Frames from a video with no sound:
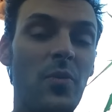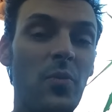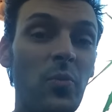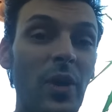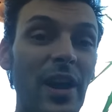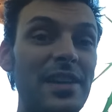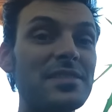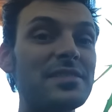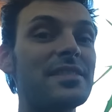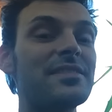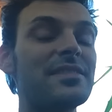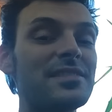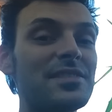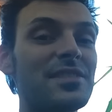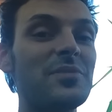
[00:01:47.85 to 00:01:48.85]
ways
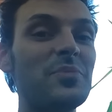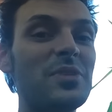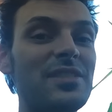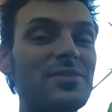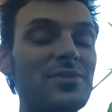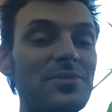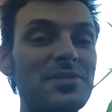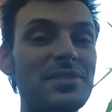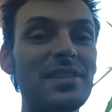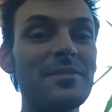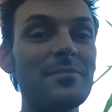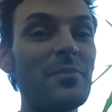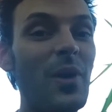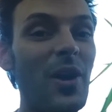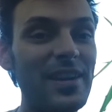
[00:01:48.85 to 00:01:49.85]
that this can be used
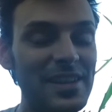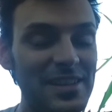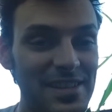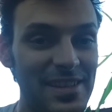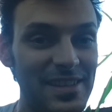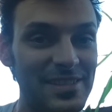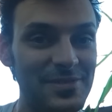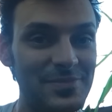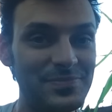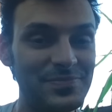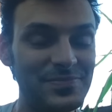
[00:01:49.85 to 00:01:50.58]
in marketing.